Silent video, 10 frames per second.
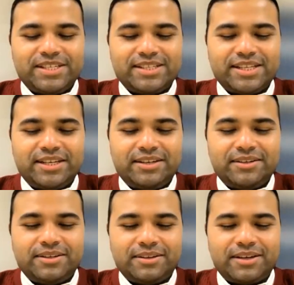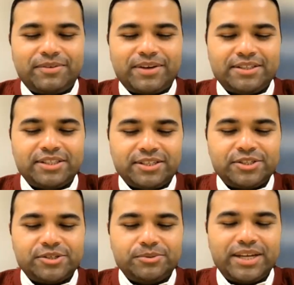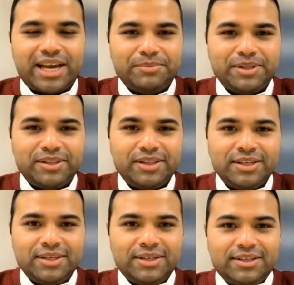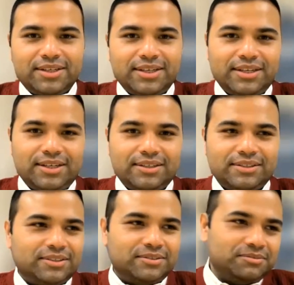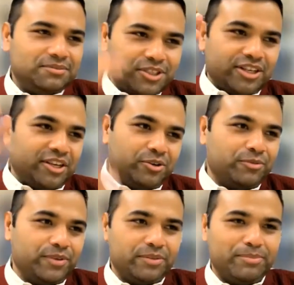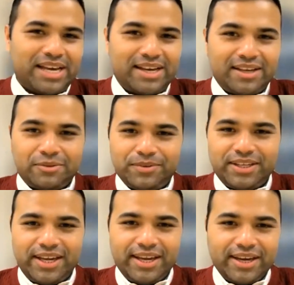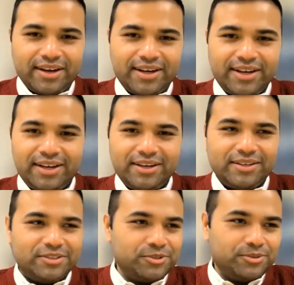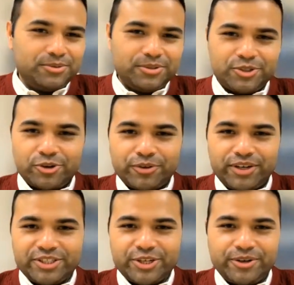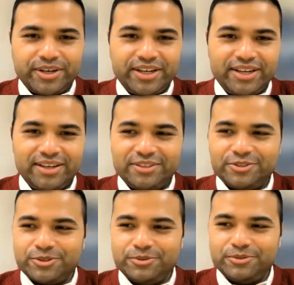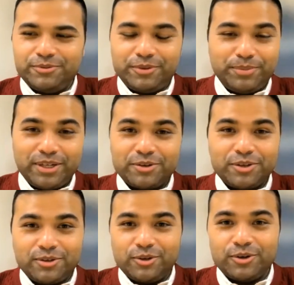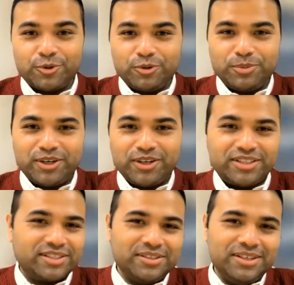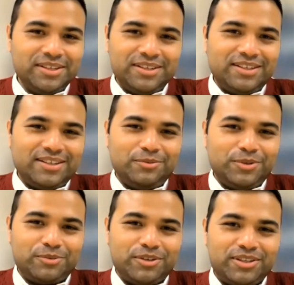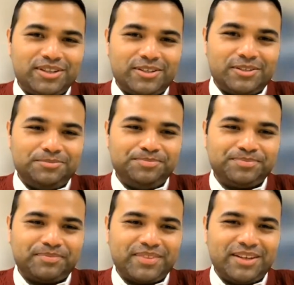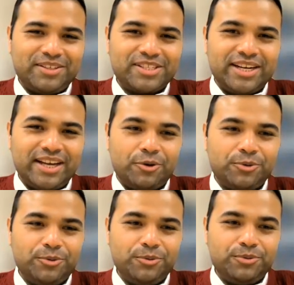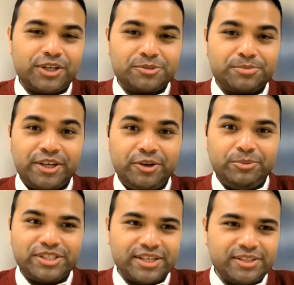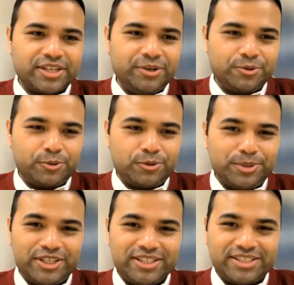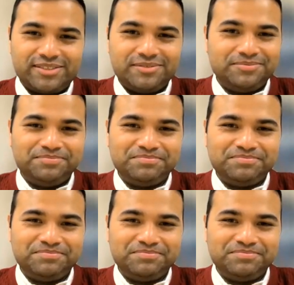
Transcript: Since then, I've had a chance to dabble, starting off with the math, with the AI, to software engineering, to built a lot of robots, worked with understanding how to transmit human skills into the robots.